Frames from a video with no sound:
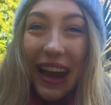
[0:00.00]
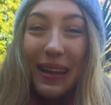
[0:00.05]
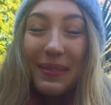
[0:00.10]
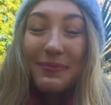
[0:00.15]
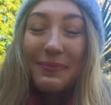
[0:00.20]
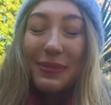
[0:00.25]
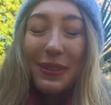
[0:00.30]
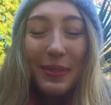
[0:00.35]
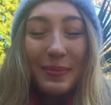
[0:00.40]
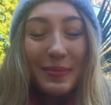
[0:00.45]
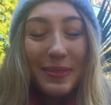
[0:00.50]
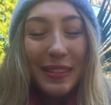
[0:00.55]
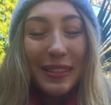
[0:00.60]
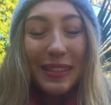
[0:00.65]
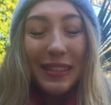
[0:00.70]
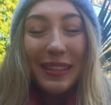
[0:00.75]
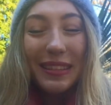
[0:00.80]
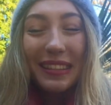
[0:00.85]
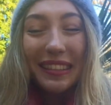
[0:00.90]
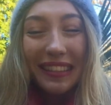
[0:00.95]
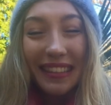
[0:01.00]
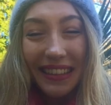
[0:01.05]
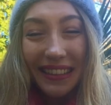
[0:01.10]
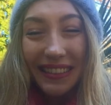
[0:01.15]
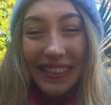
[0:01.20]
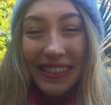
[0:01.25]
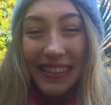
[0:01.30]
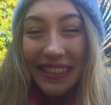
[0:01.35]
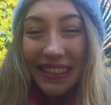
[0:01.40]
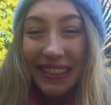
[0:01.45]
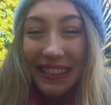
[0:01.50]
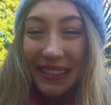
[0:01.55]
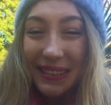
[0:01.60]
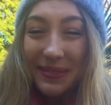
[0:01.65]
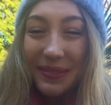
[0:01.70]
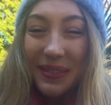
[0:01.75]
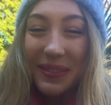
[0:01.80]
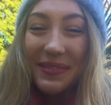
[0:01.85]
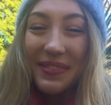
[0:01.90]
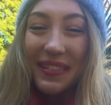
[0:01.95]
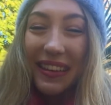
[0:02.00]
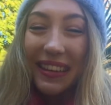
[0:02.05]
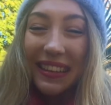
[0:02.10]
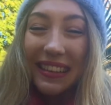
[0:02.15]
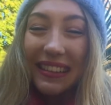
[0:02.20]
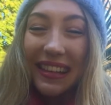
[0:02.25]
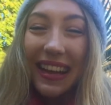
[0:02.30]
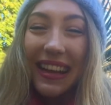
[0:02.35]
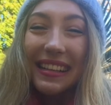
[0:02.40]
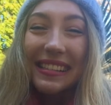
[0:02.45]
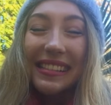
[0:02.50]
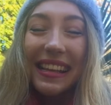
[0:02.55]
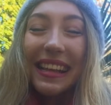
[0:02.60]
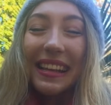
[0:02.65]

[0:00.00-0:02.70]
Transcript: I promise you the gifts are gonna be really nice,